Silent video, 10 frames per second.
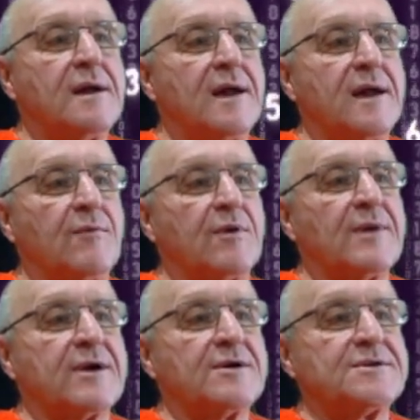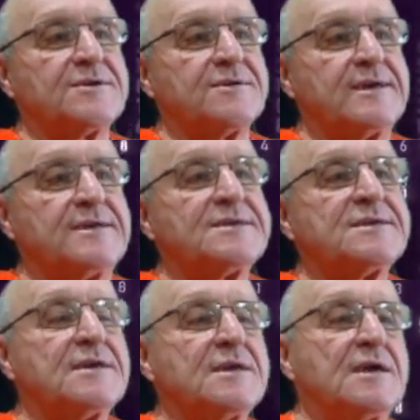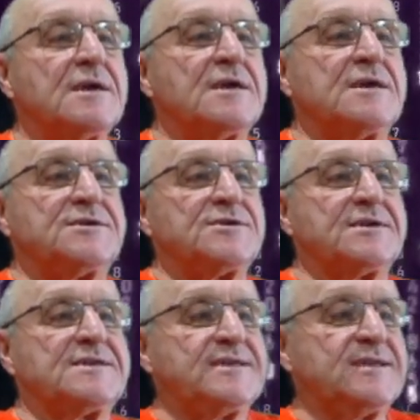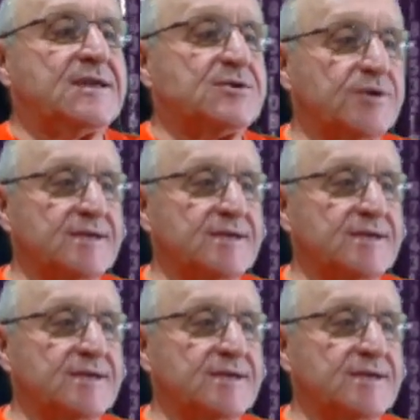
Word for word: uh, where my cursor is, is you can see that